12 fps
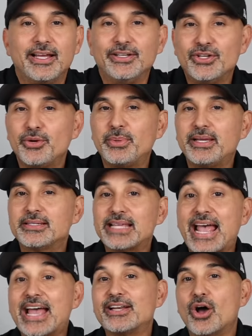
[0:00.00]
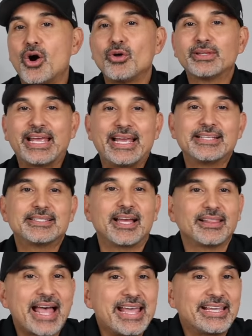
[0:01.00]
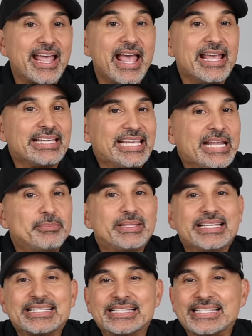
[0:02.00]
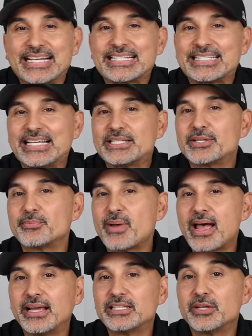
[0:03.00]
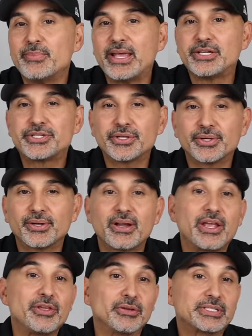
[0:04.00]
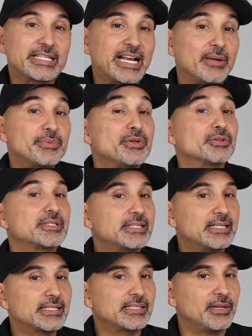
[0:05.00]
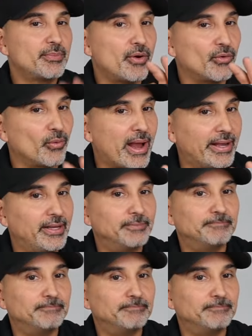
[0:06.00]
Newbies and old heads alike, keep these 6 things in mind to make sure you'll set up your system right.